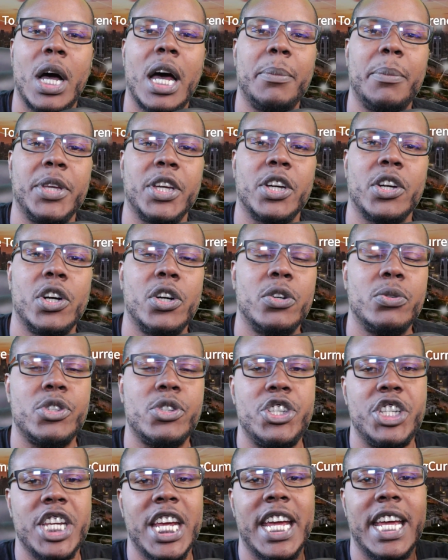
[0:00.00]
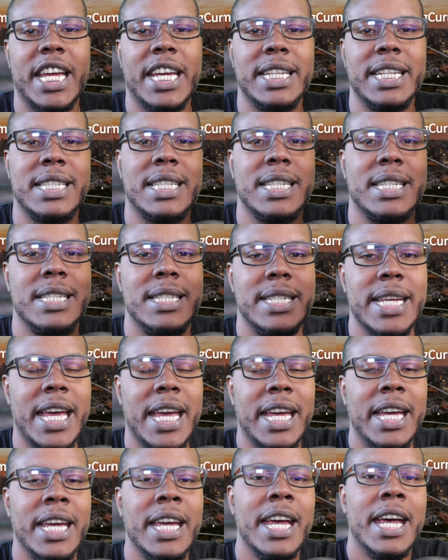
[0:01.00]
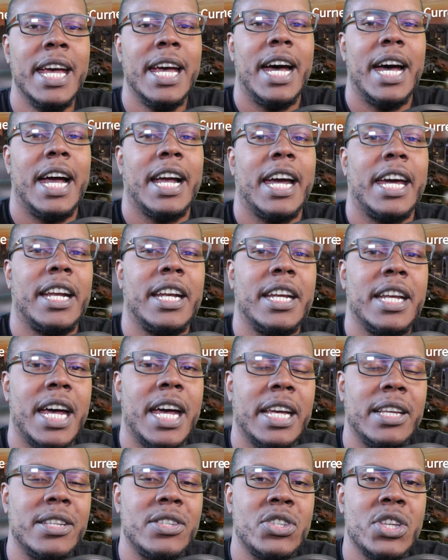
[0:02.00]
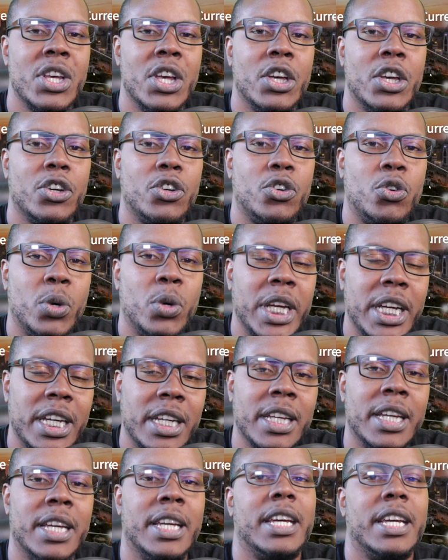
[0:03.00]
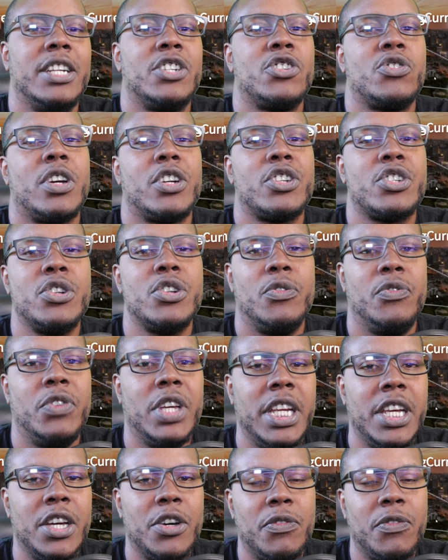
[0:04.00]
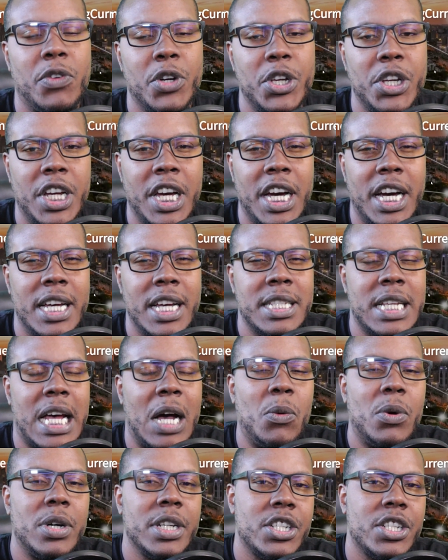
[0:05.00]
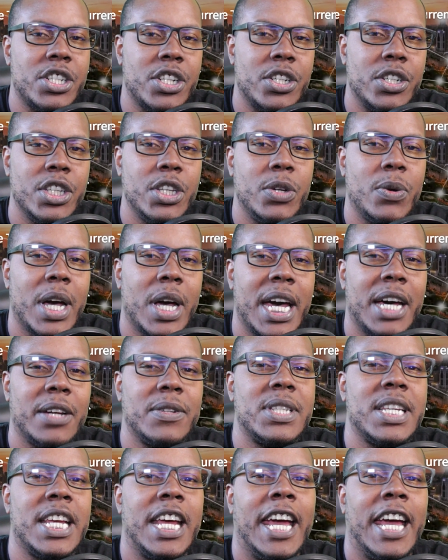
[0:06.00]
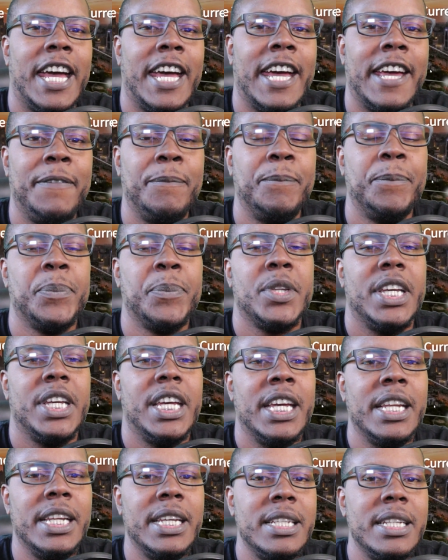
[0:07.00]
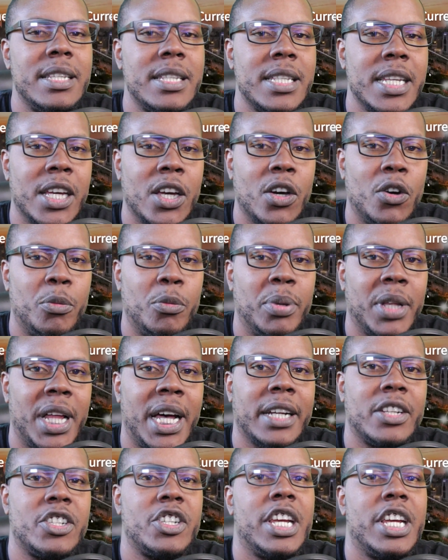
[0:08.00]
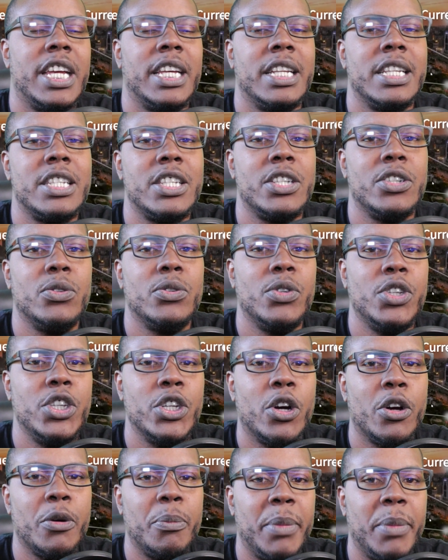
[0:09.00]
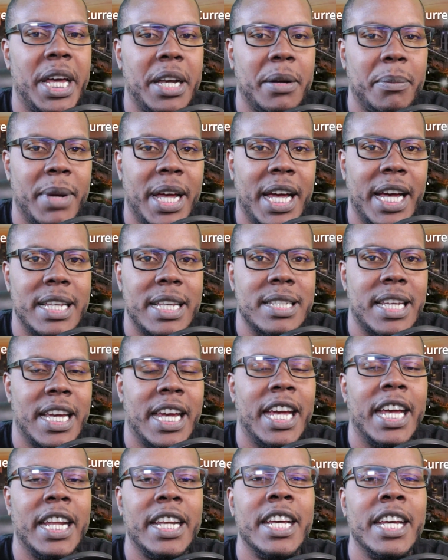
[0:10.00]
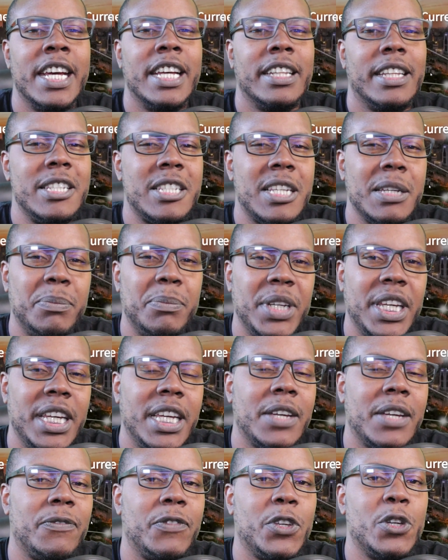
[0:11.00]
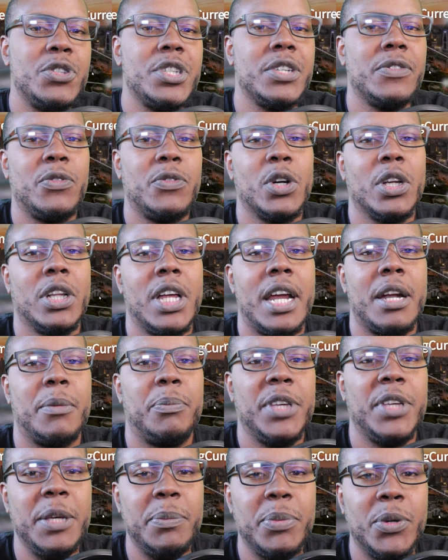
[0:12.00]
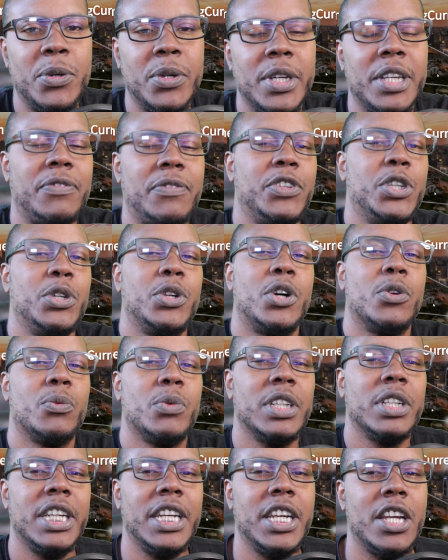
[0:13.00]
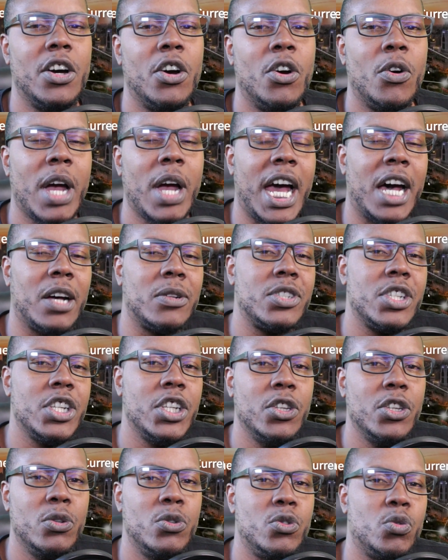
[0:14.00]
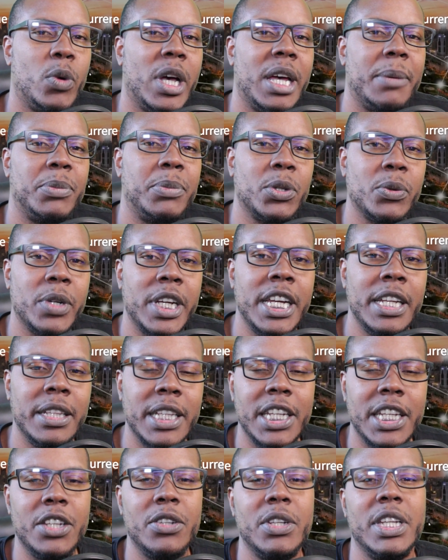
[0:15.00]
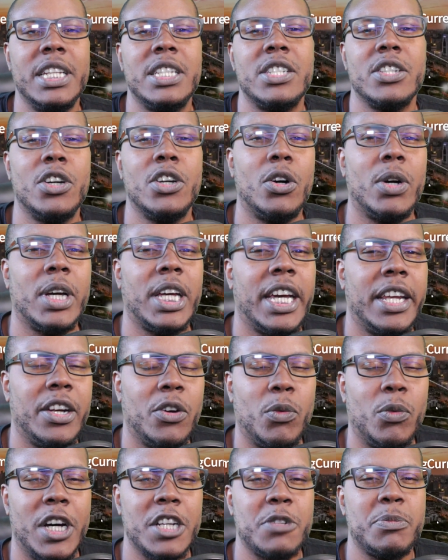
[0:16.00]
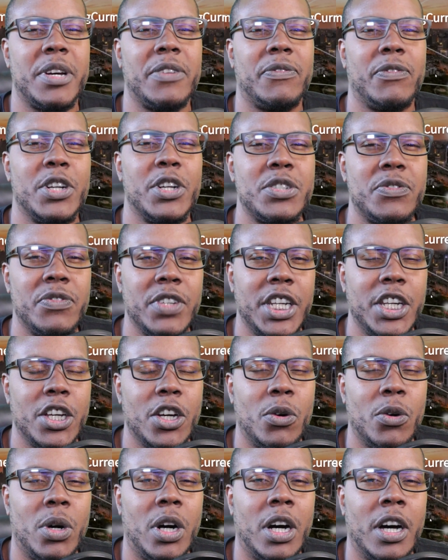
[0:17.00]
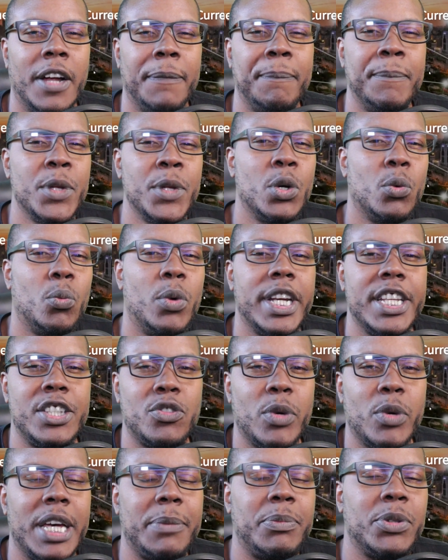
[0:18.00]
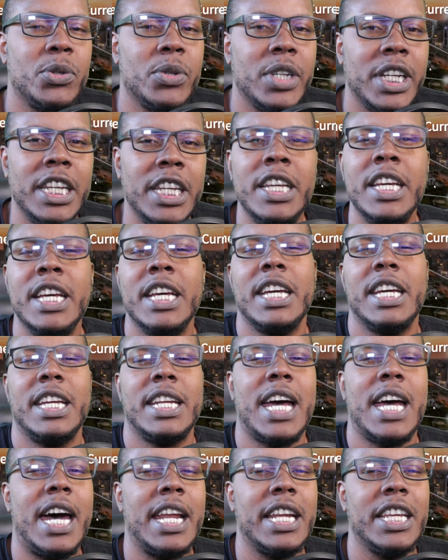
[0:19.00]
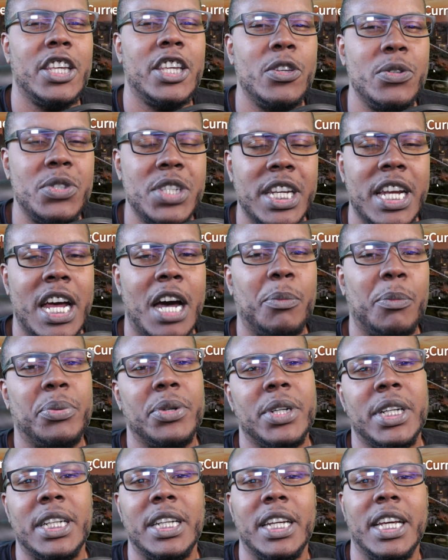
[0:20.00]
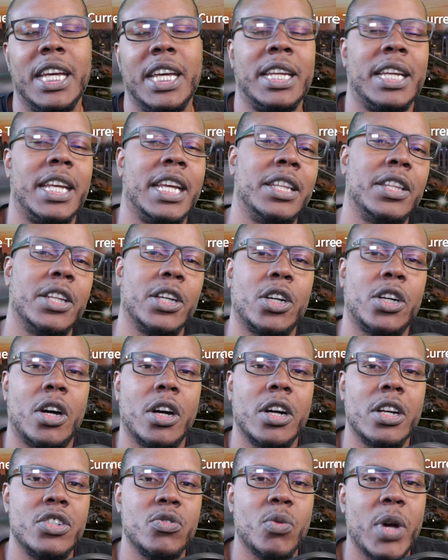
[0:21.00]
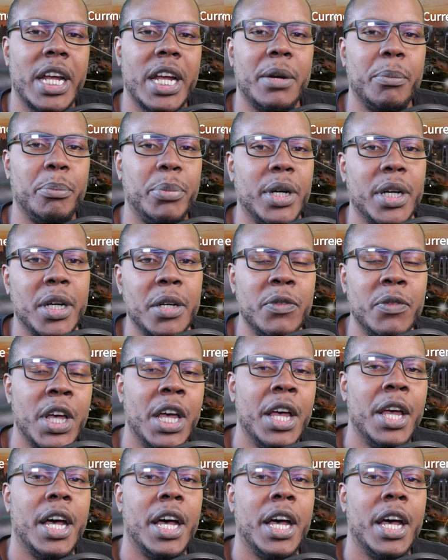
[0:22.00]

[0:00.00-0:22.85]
I'm your host Jay, and today I got a nice quick instructional video for you guys. I want to show you how to add any single blockchain to your MetaMask, and this could be confusing for a lot of people. If you don't really know how to use web three, then you need to go ahead and watch my first video on what is web three and how to use it. I'll put it in the cards right above.